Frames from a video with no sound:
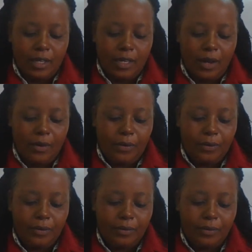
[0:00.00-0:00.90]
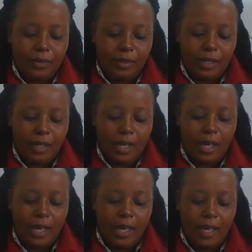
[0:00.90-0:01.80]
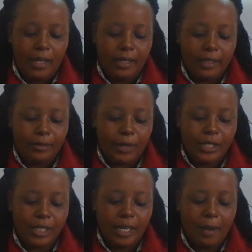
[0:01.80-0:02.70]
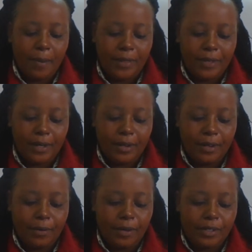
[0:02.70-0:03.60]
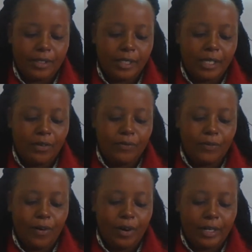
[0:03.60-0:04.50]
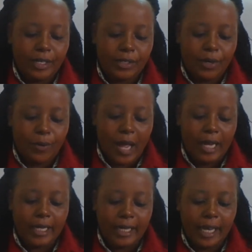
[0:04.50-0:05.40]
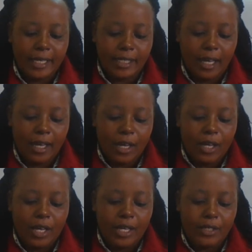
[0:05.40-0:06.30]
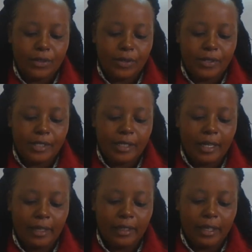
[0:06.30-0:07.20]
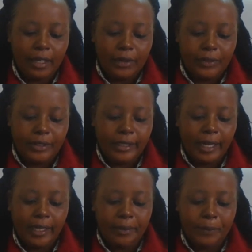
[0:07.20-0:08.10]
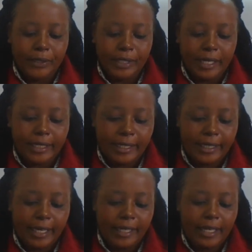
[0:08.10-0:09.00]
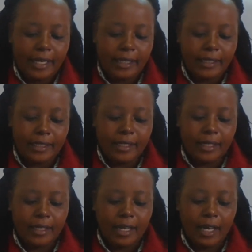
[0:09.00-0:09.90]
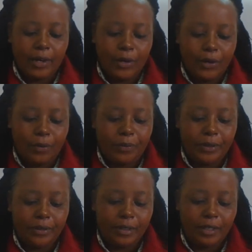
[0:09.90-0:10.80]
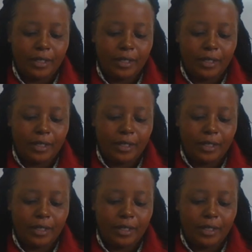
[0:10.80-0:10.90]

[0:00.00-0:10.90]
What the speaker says: Now, question number 3 was give 4 reasons why agriculture is considered important in Kenya's economy.